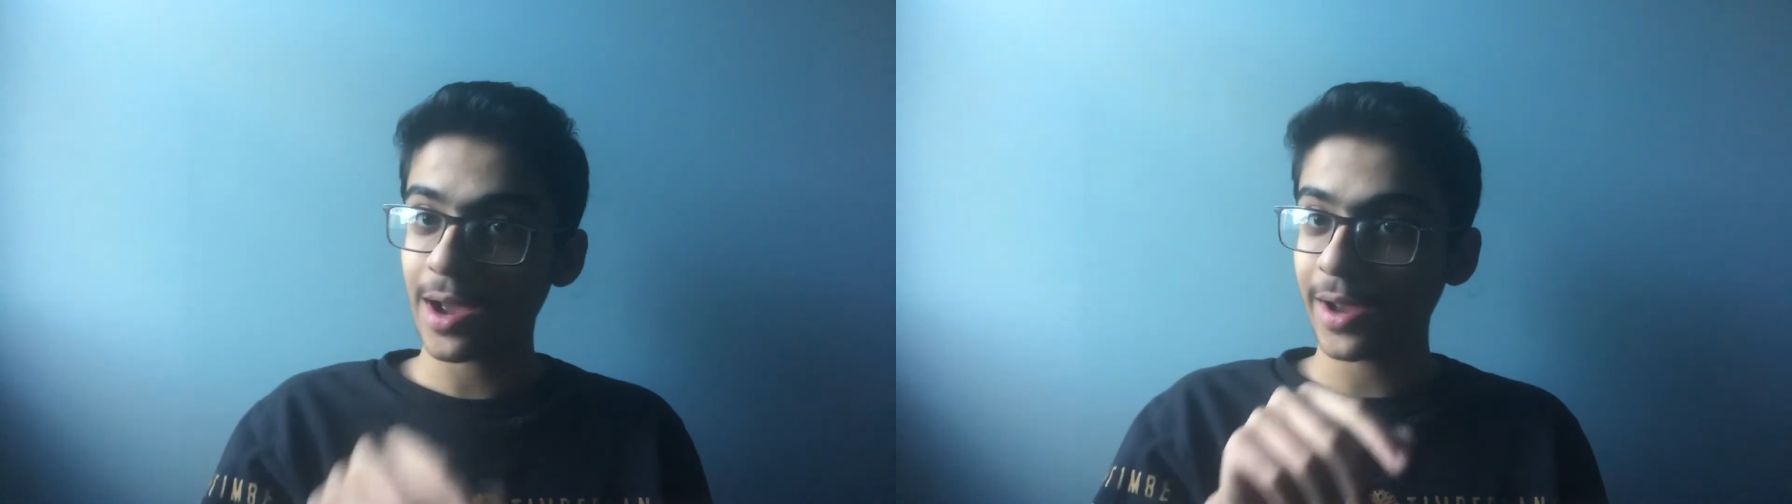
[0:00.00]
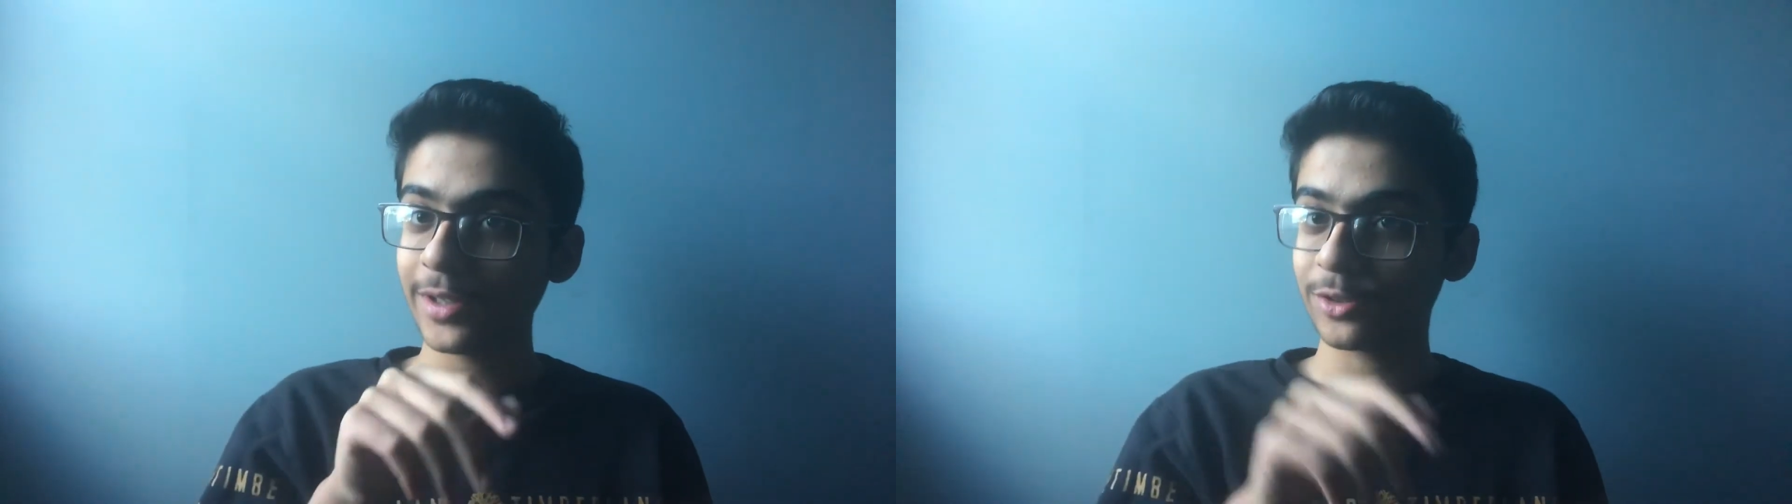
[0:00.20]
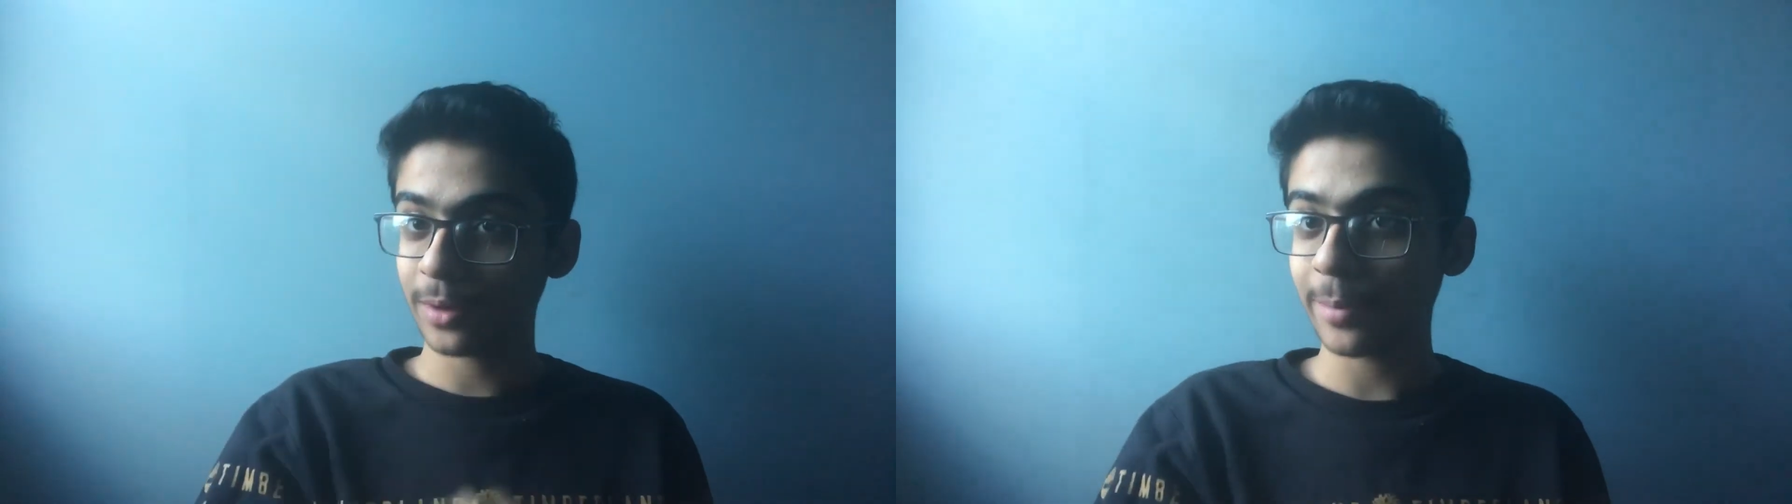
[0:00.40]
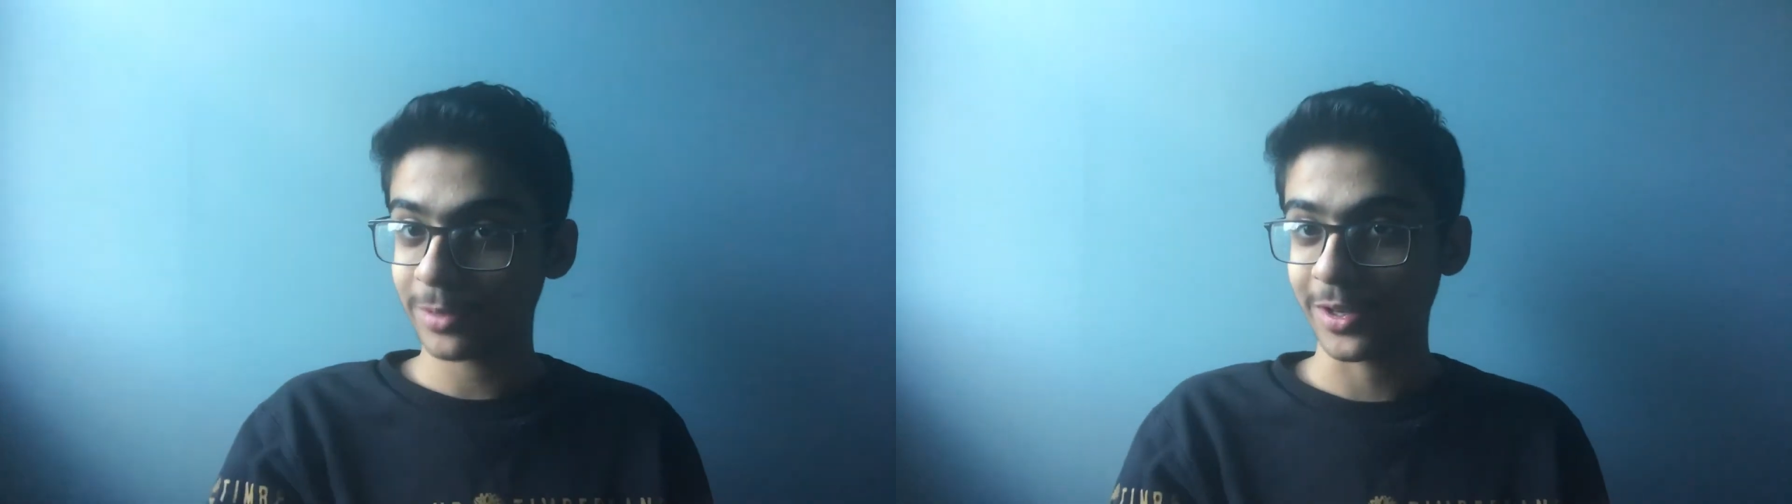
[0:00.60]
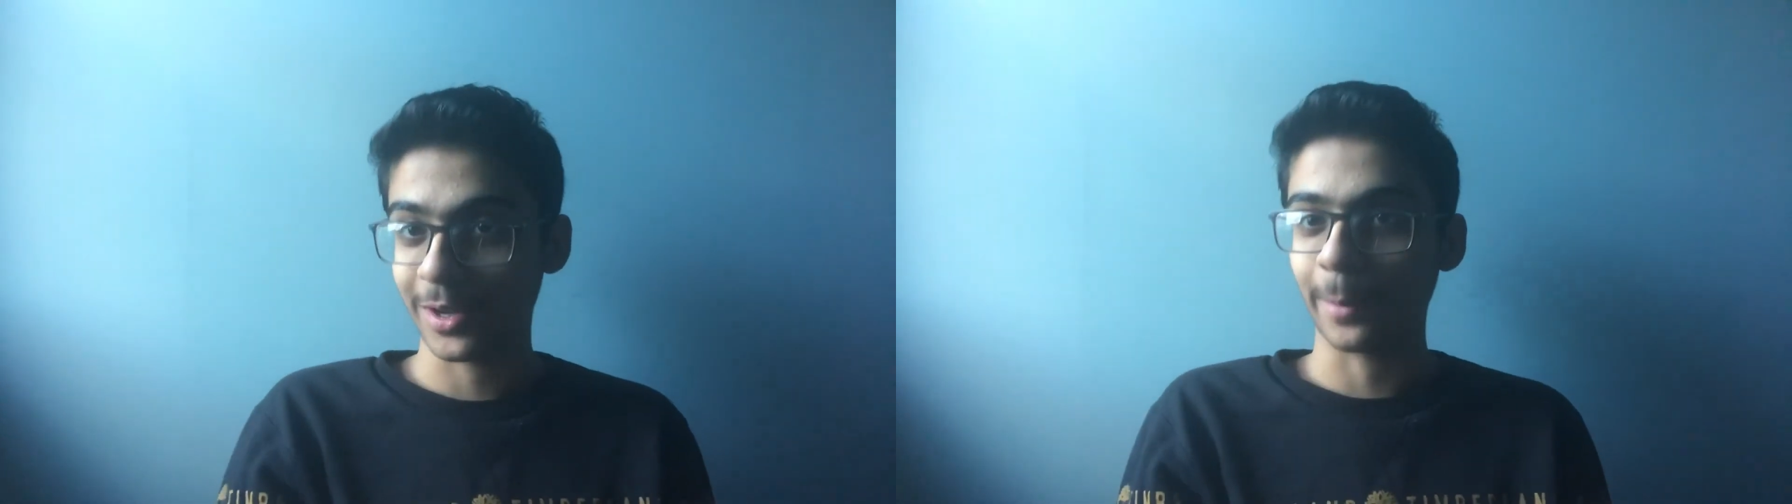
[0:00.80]
I dropped
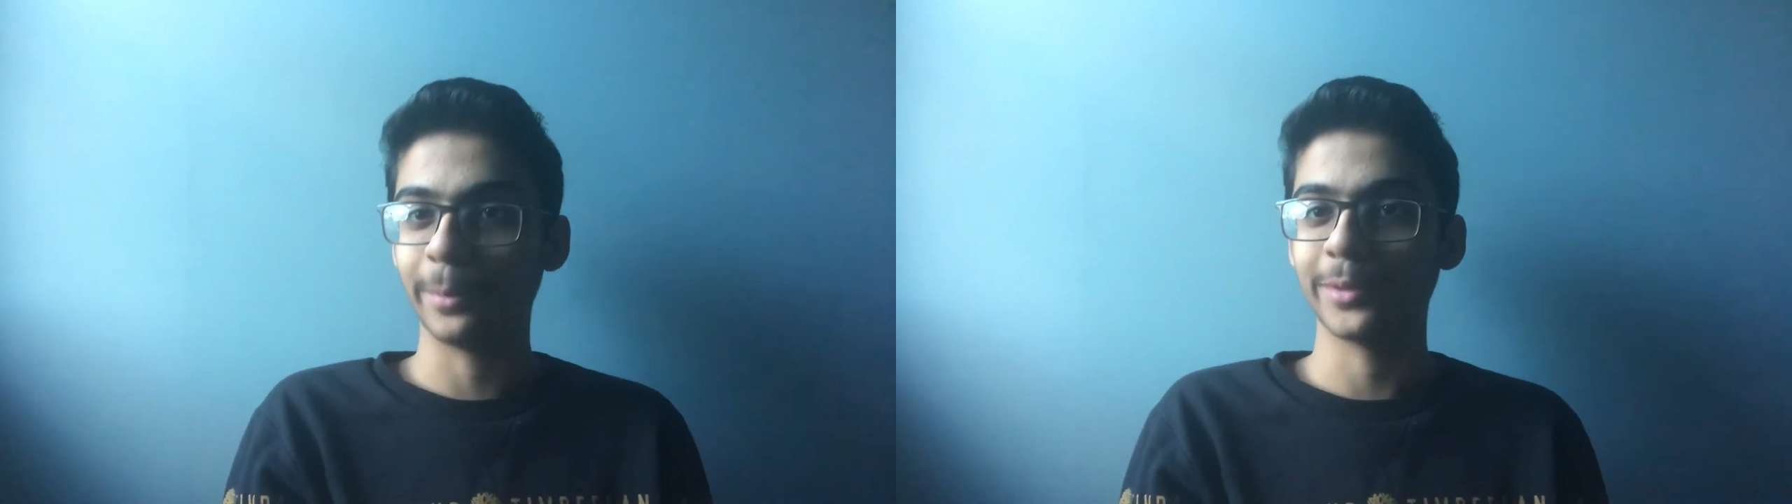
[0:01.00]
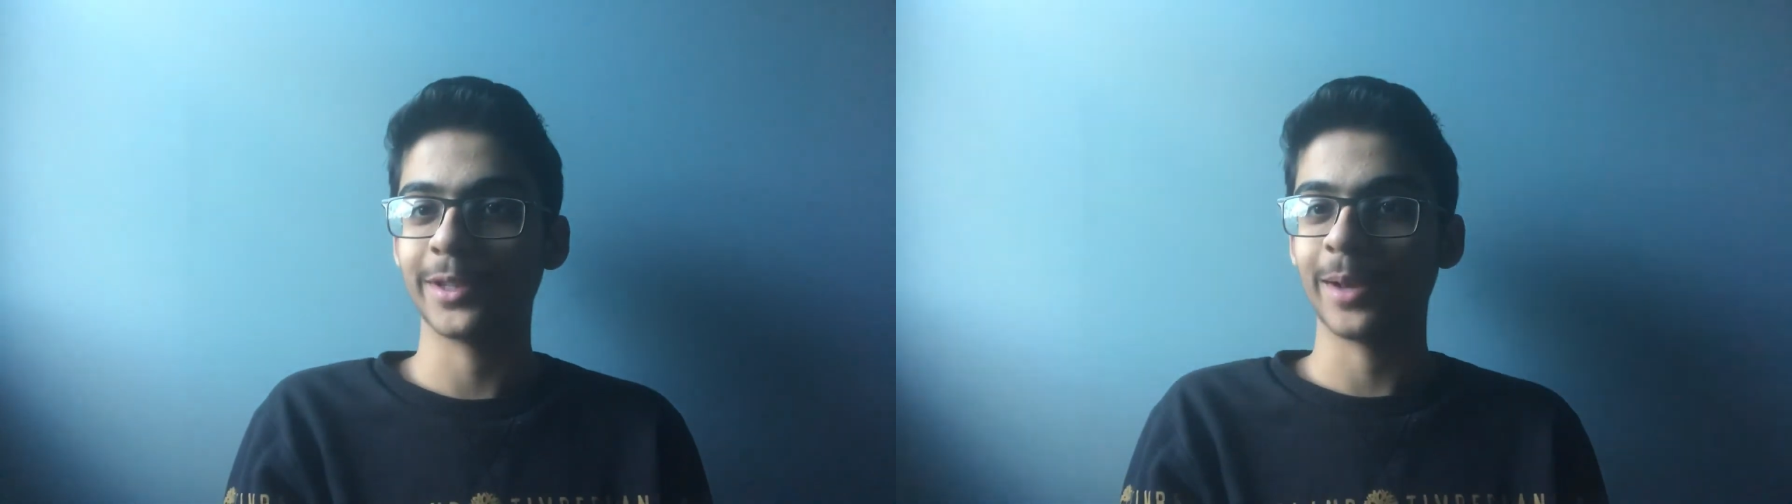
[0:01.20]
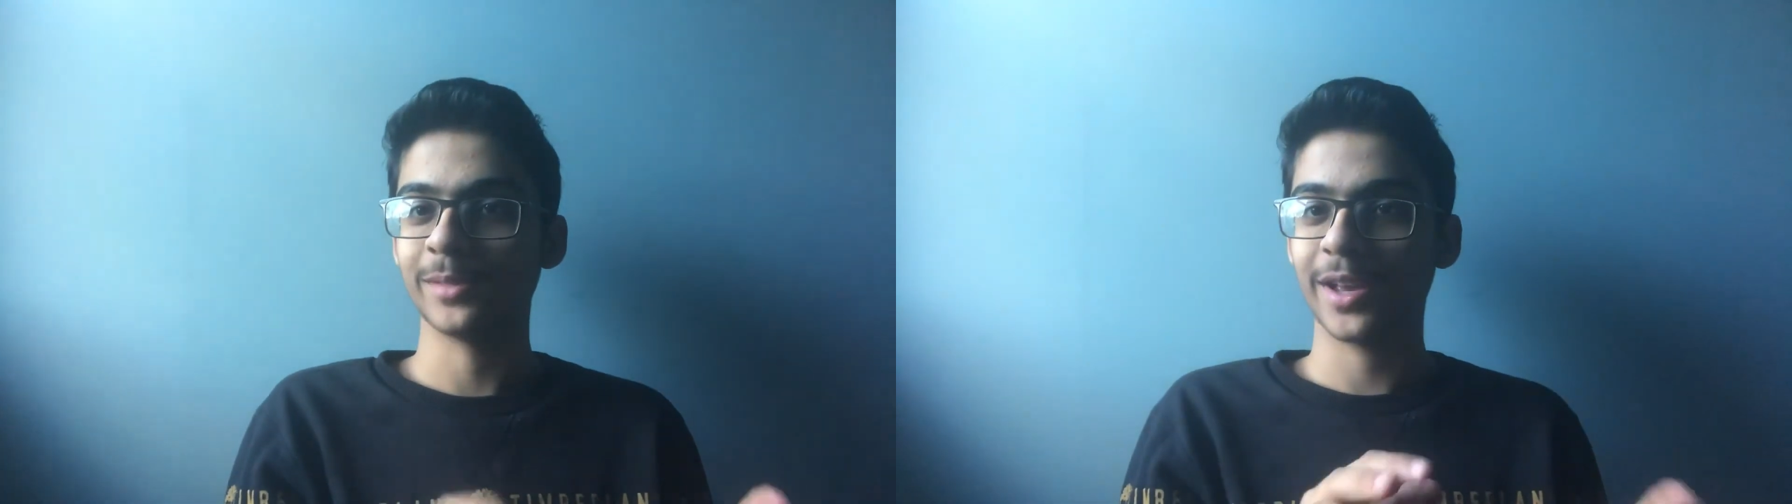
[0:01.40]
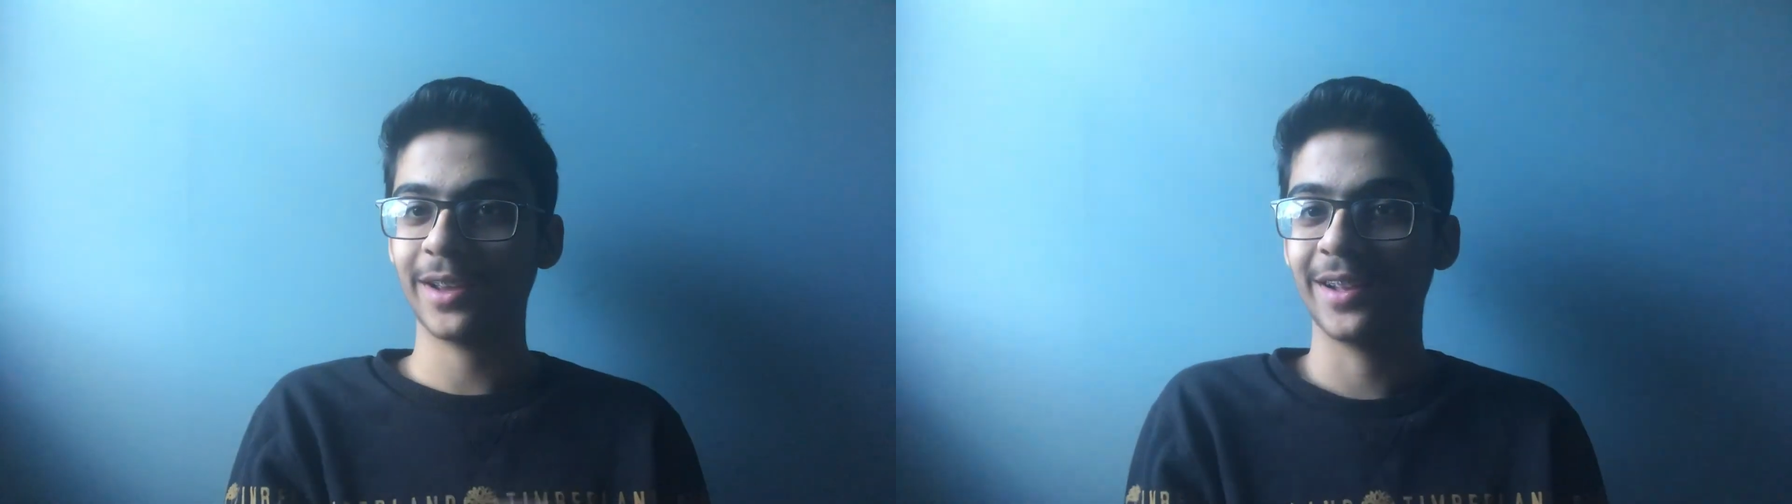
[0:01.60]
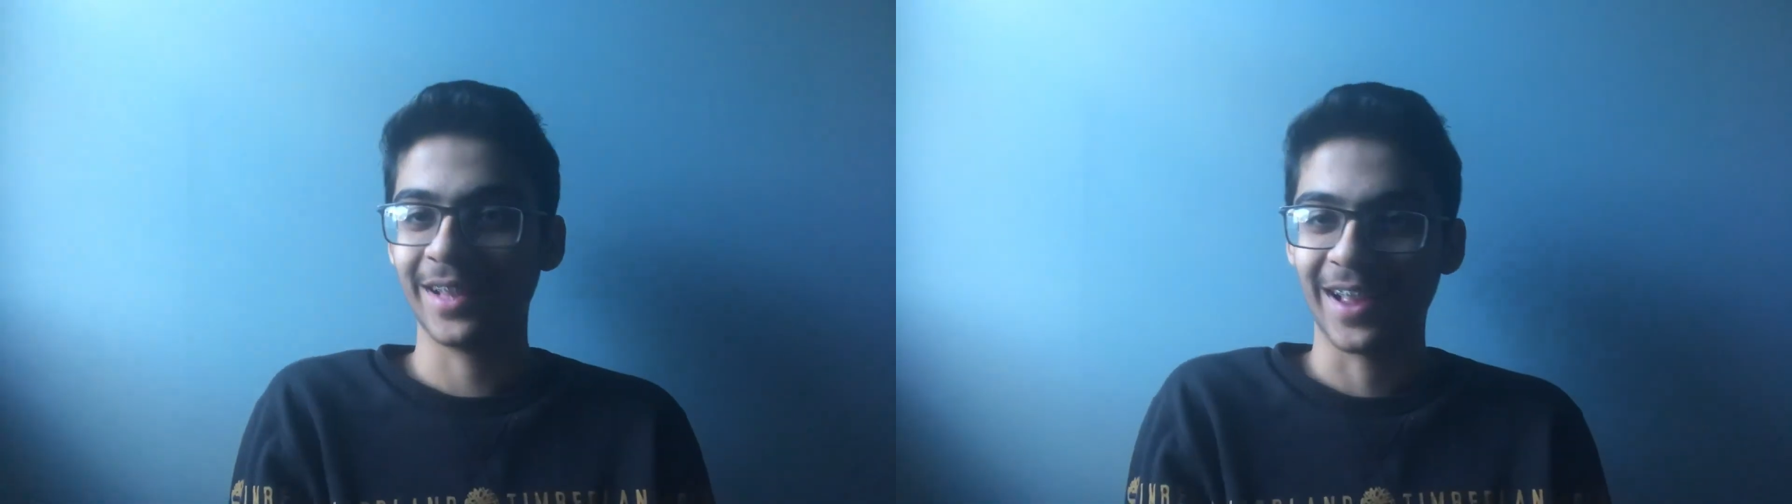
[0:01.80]
it a couple times, not
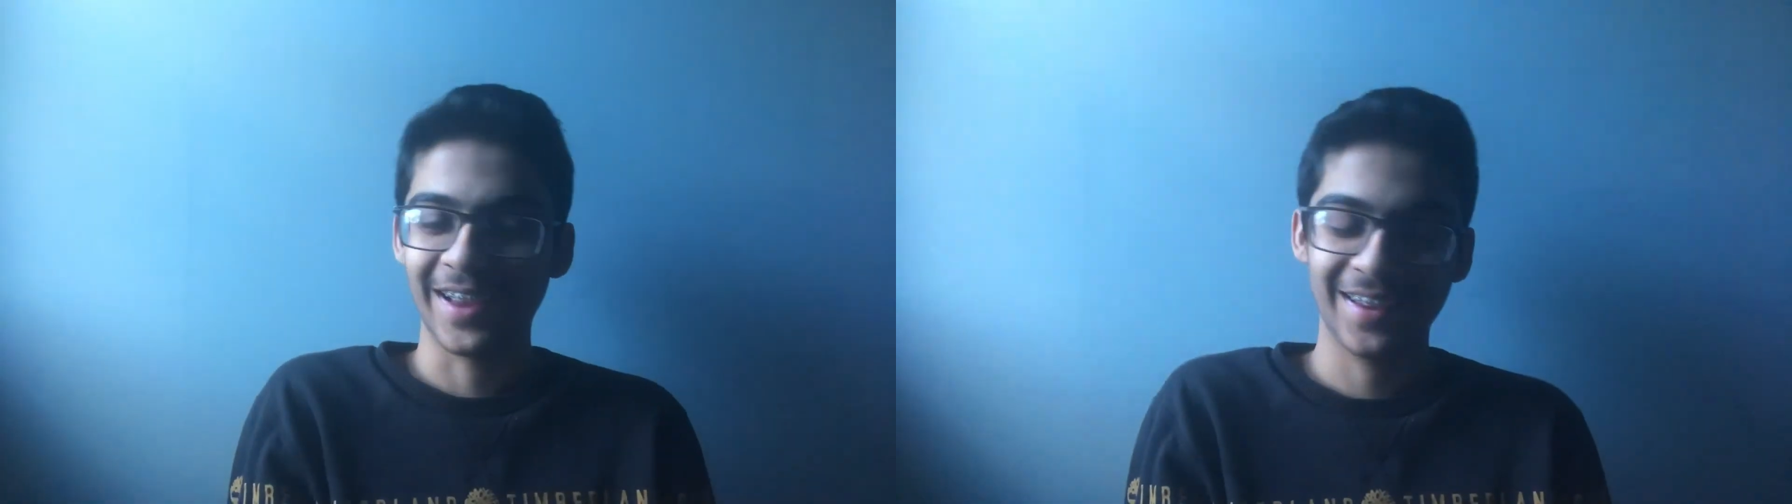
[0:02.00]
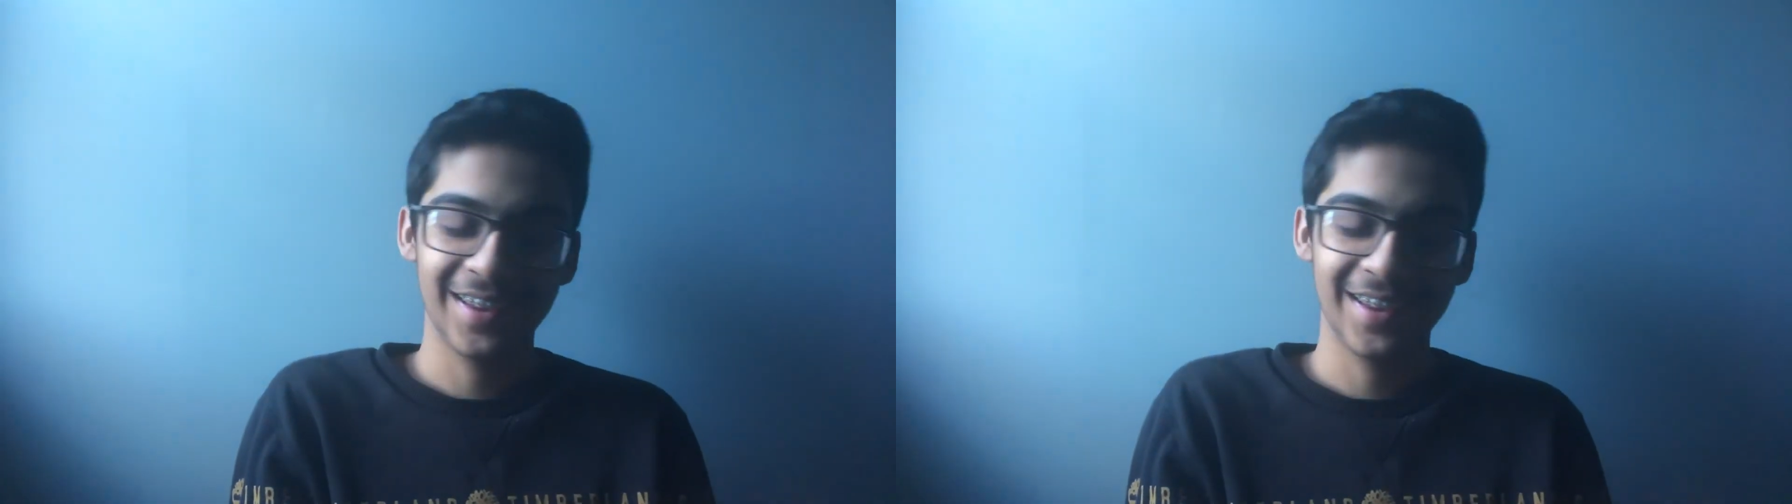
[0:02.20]
gonna lie.